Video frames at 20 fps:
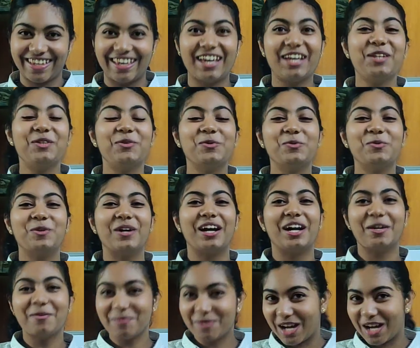Hello,
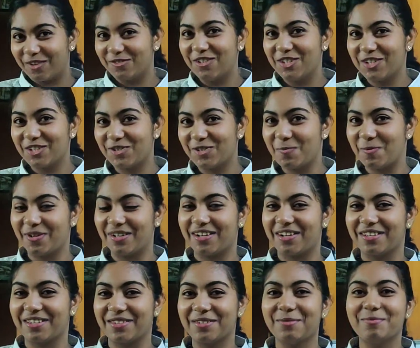I am Kaveya
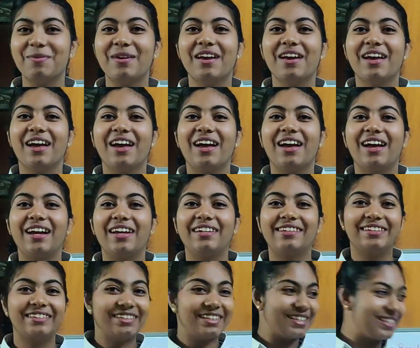Sivaprakasam
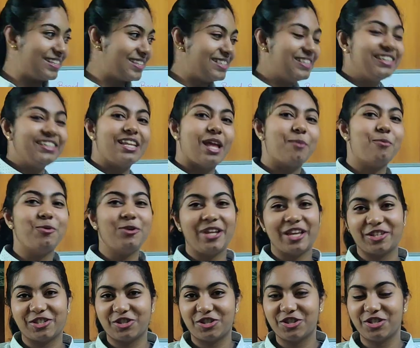and this is the demo
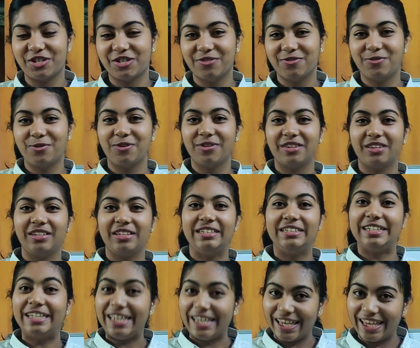lecture for the
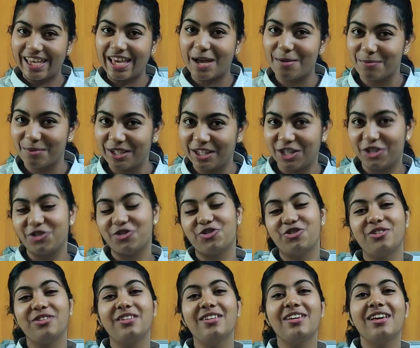TA
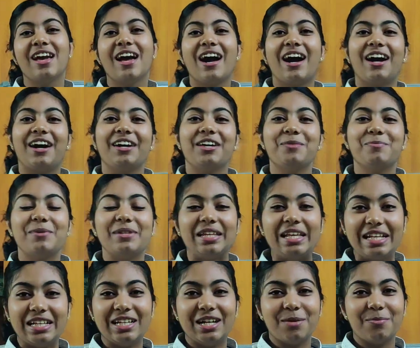application. I am an
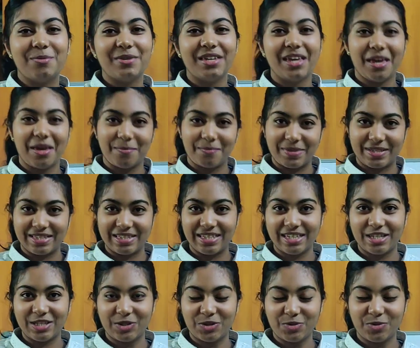incoming
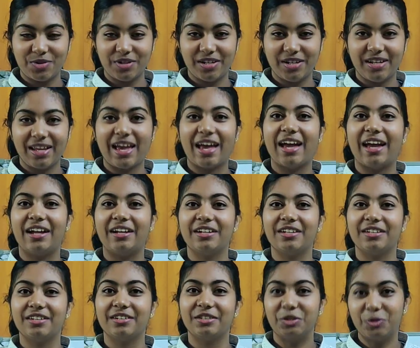MSDS student at
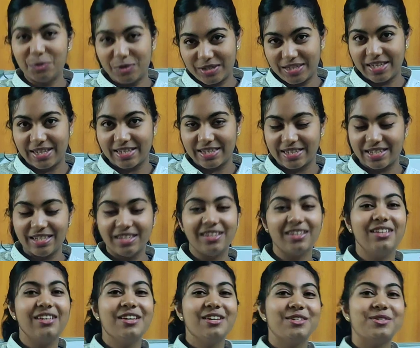UCSD.
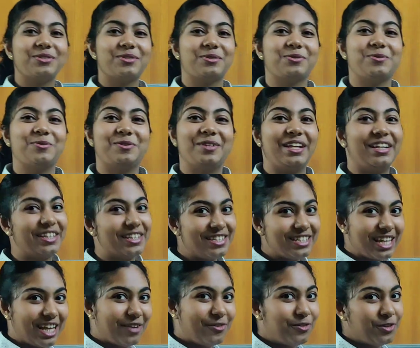So let us
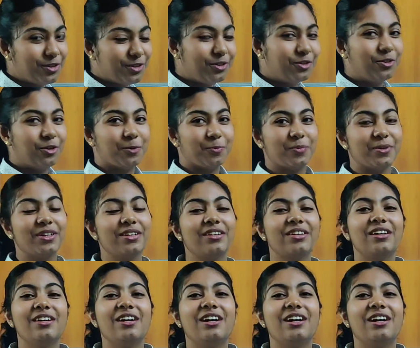dive into the topic.